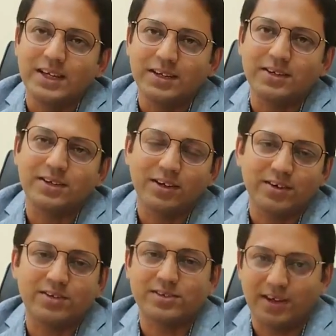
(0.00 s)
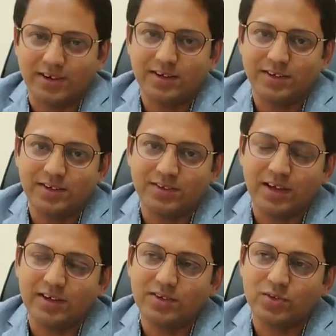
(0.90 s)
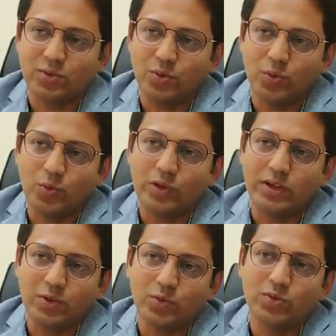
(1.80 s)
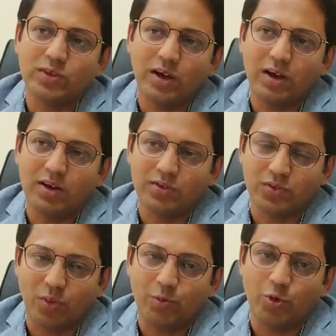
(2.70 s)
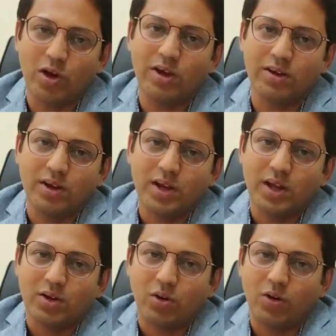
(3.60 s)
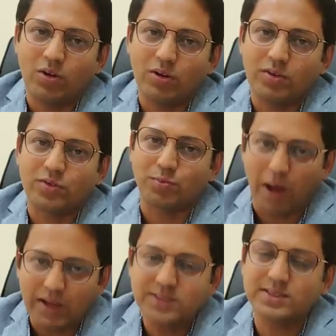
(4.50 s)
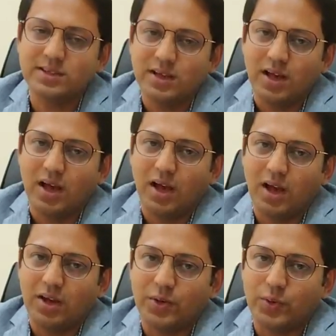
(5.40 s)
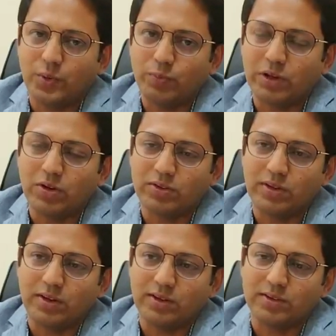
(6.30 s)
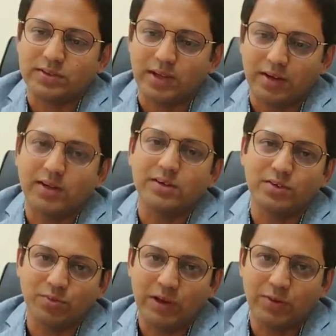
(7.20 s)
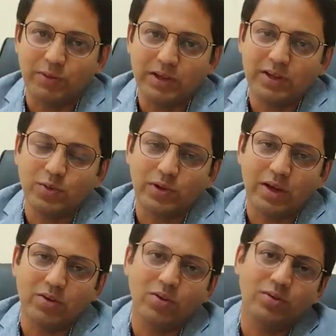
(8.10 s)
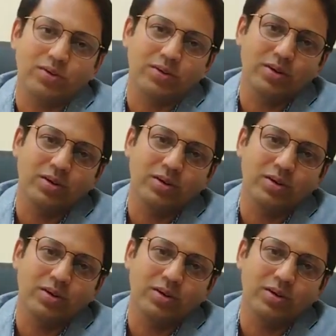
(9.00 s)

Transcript: integrated circuit design, so we use a software called SPICE because the circuit is very big, you cannot